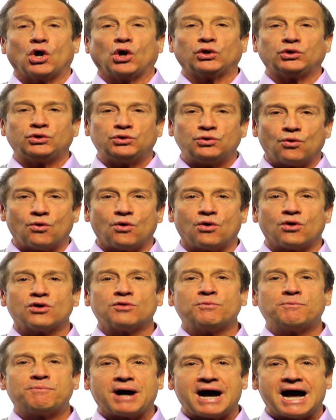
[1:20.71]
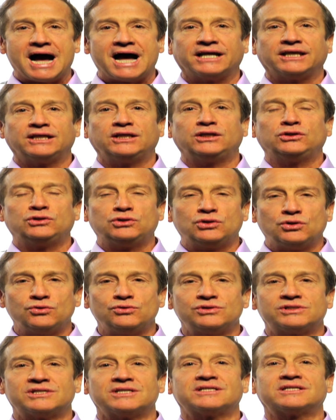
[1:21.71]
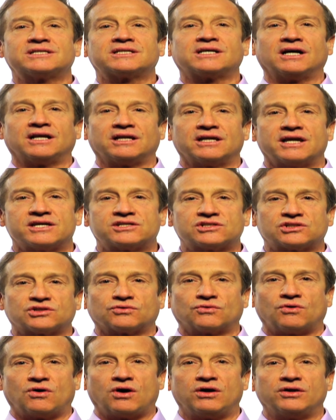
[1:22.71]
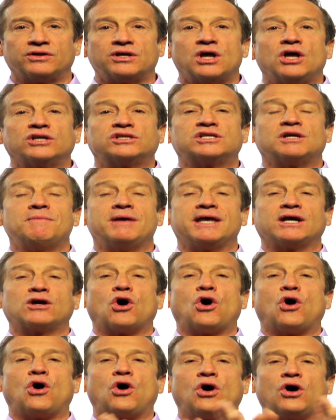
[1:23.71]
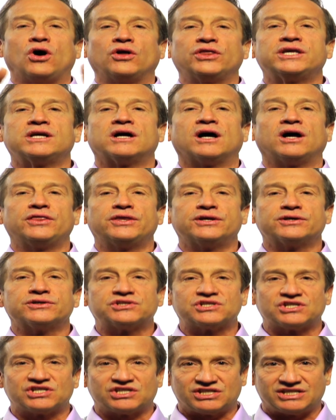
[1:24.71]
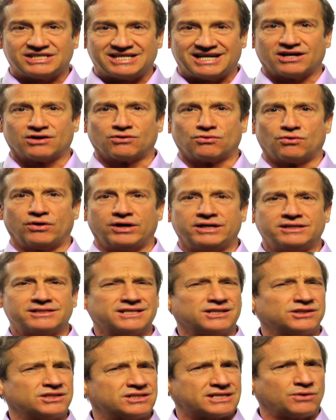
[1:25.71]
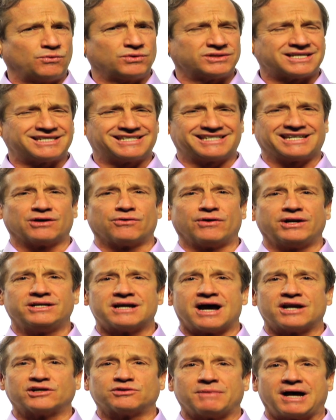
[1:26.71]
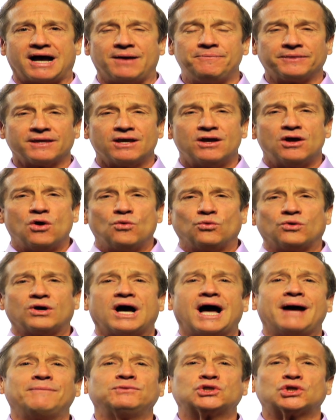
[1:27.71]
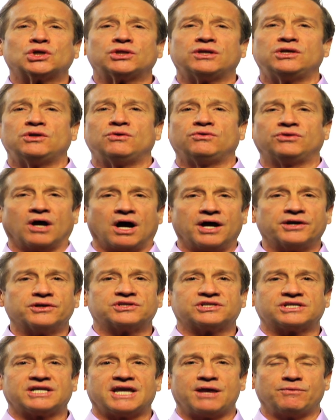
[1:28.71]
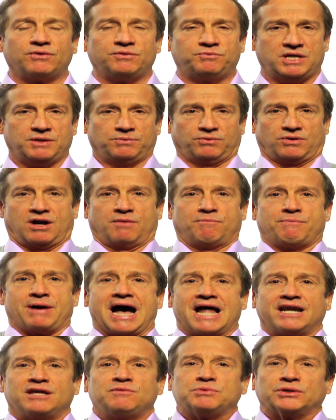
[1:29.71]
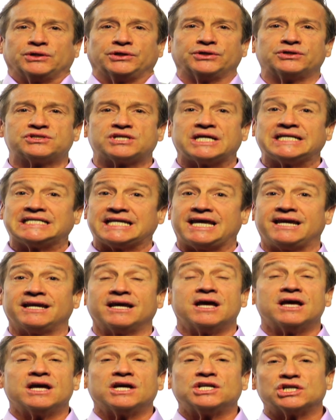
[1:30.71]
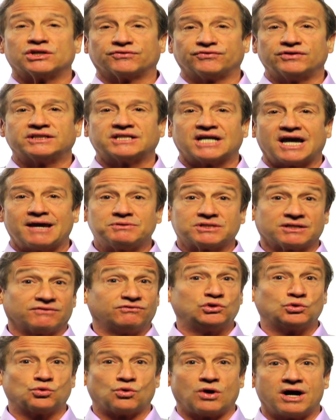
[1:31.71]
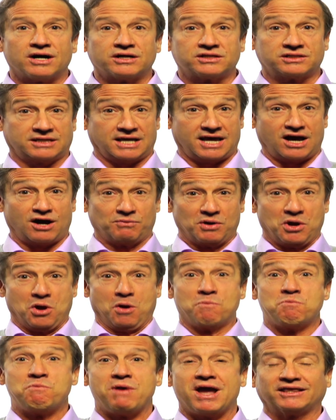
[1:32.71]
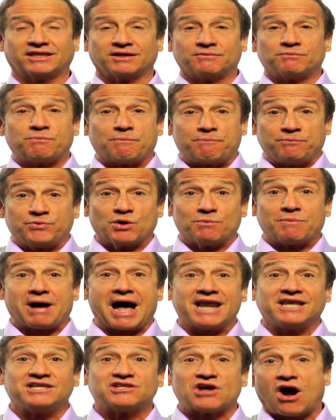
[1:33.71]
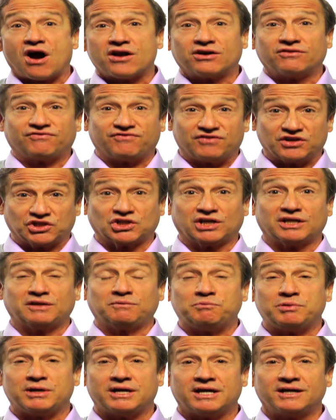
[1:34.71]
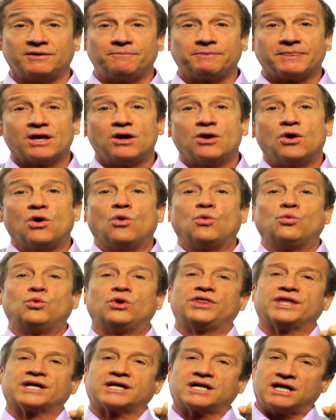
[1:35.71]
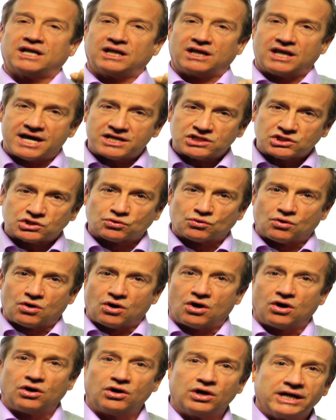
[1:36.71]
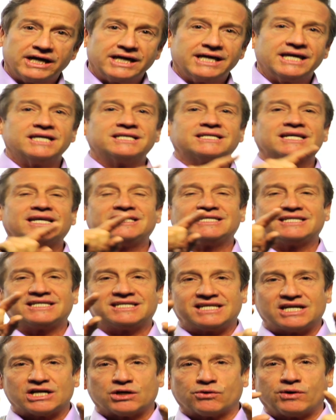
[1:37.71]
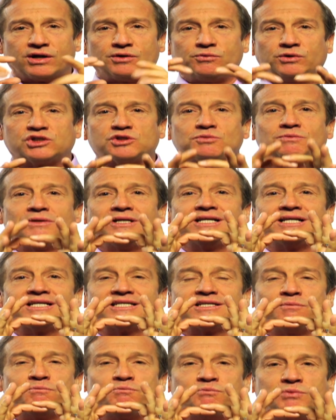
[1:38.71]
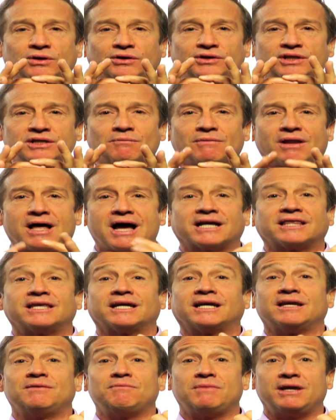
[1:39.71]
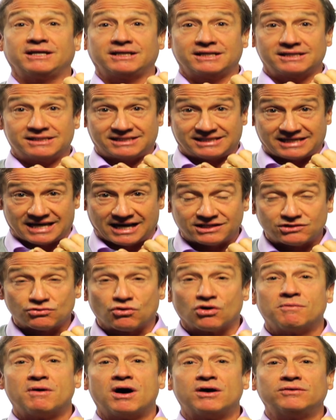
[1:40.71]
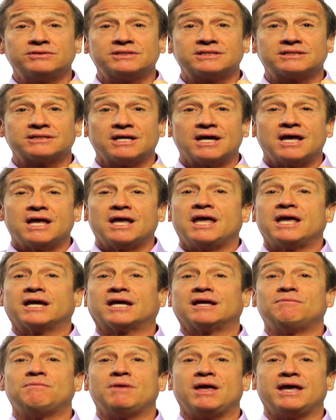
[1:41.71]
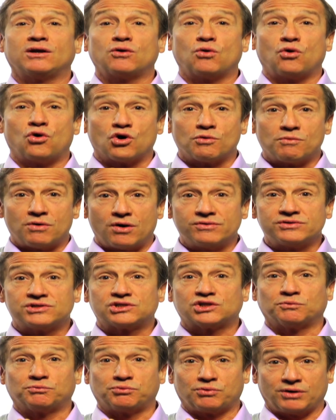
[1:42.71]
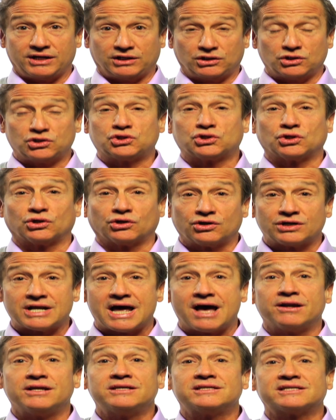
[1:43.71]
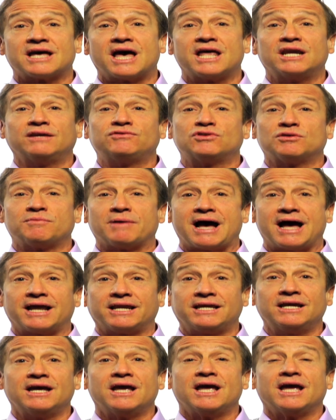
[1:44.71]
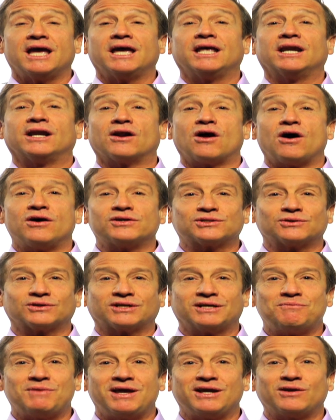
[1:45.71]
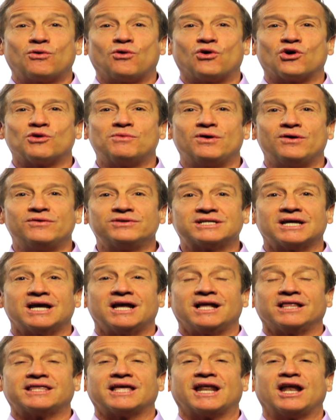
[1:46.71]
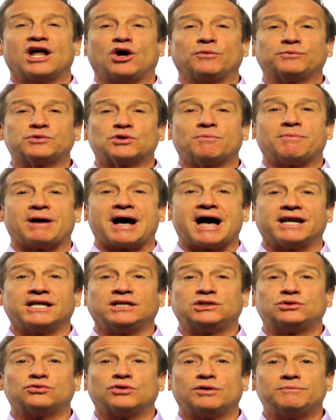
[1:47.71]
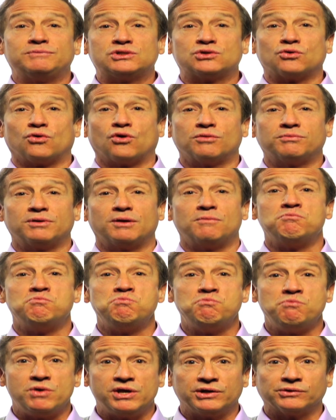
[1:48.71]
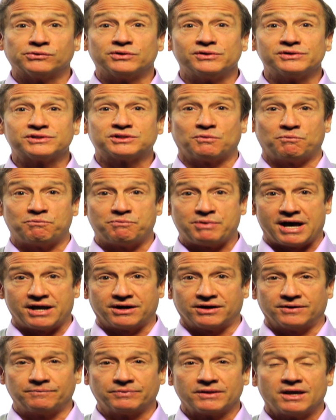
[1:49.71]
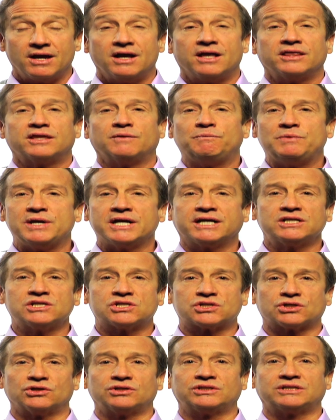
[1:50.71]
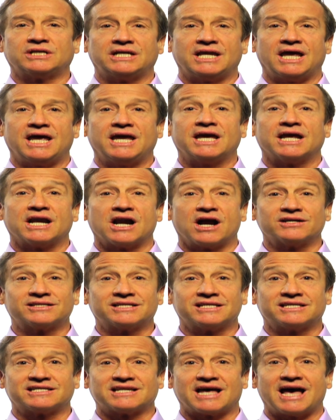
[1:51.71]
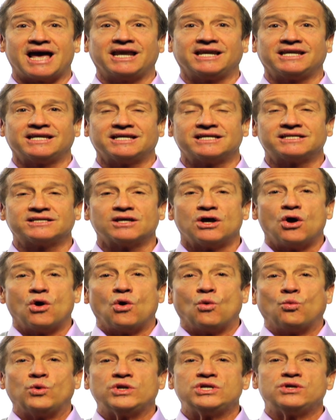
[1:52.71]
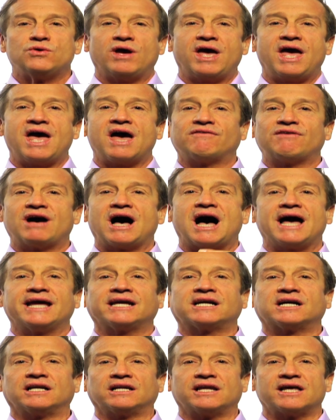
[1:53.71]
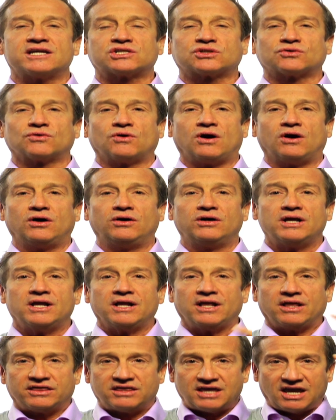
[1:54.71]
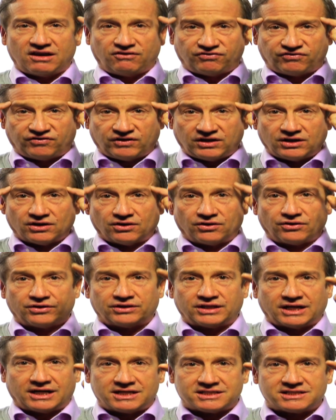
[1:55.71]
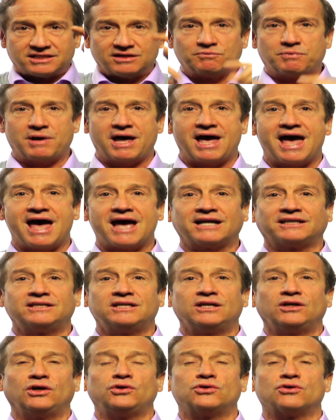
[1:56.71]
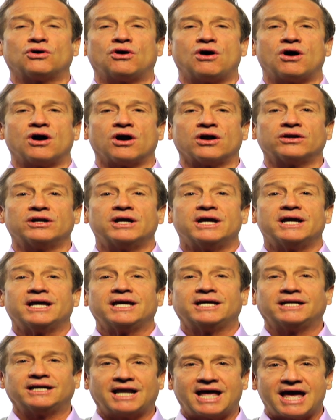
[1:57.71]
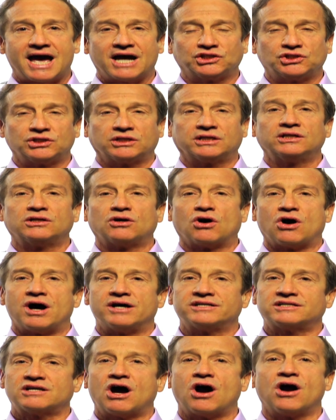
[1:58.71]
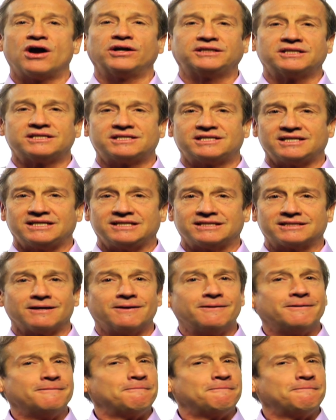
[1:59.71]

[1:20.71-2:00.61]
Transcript: Your body uses cholesterol to make all the other steroids. Now you can say, what's a steroid, Dr. Bob? Well, I'm sure that you understand when people are bodybuilders, they take different types of drugs to help make their bodies artificially big. Well, the cholesterol is a steroid, which means it's a building block that can make sex hormones, it can make hormones to break sugar down inside of your body, and it also can make hormones that help your body to absorb minerals better. The big concern today in our society is when you have high cholesterol, they feel that it's impacting your heart and it actually can cause heart disease.